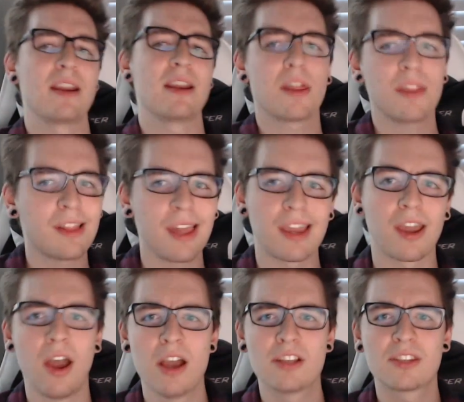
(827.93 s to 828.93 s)
Nothing like
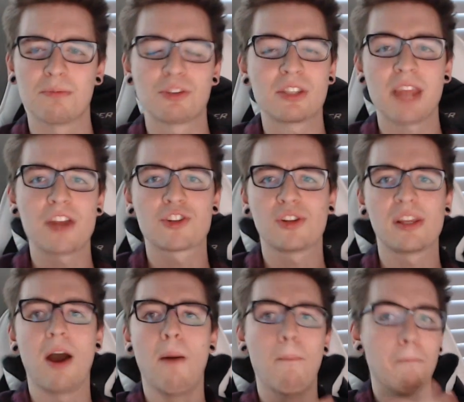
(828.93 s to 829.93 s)
substantially
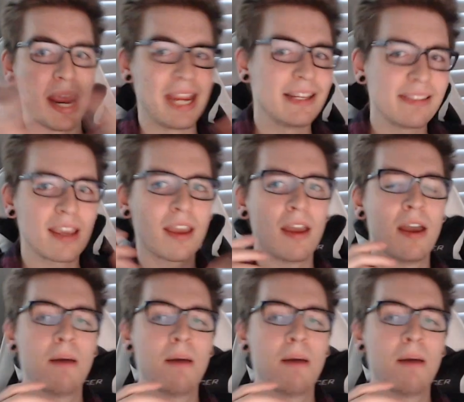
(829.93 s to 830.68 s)
amazing,